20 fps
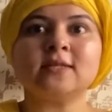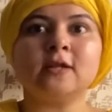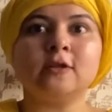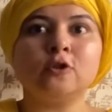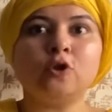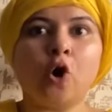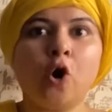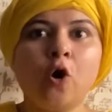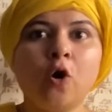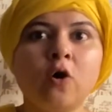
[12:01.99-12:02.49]
The
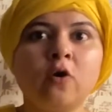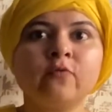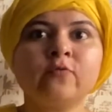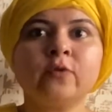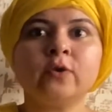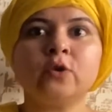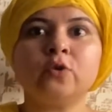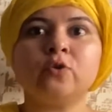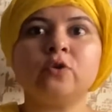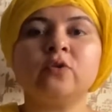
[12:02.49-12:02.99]
law of
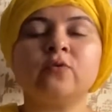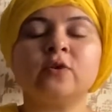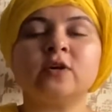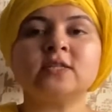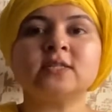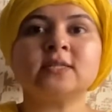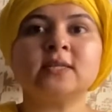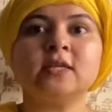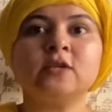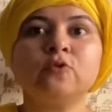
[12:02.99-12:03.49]
the
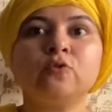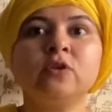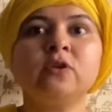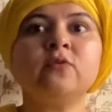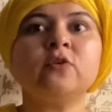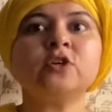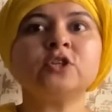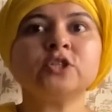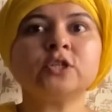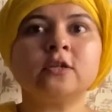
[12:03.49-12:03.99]
universe, the
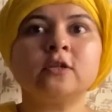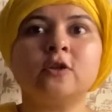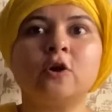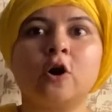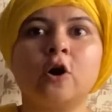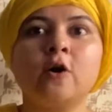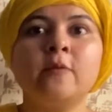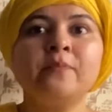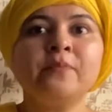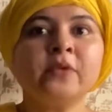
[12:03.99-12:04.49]
universal
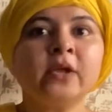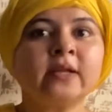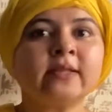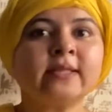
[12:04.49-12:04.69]
law,